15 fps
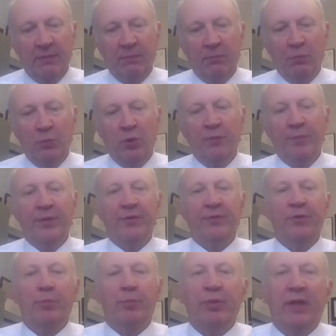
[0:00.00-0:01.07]
movement
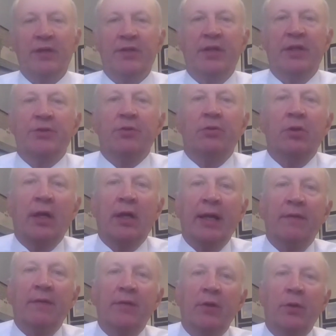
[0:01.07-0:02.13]
through the presidential
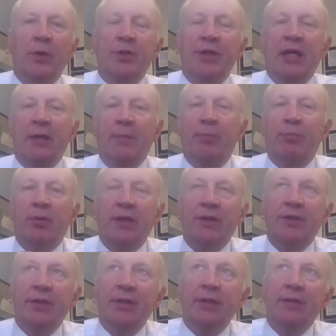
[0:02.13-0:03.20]
line of the OTA to be
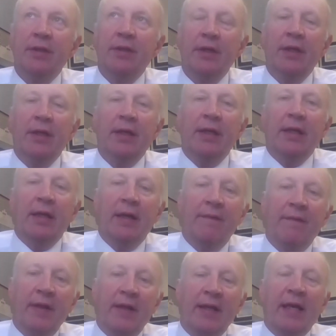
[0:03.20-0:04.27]
president,
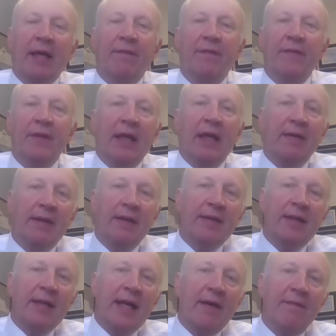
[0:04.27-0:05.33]
and then
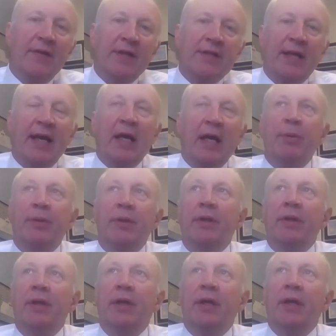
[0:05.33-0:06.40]
have this happen.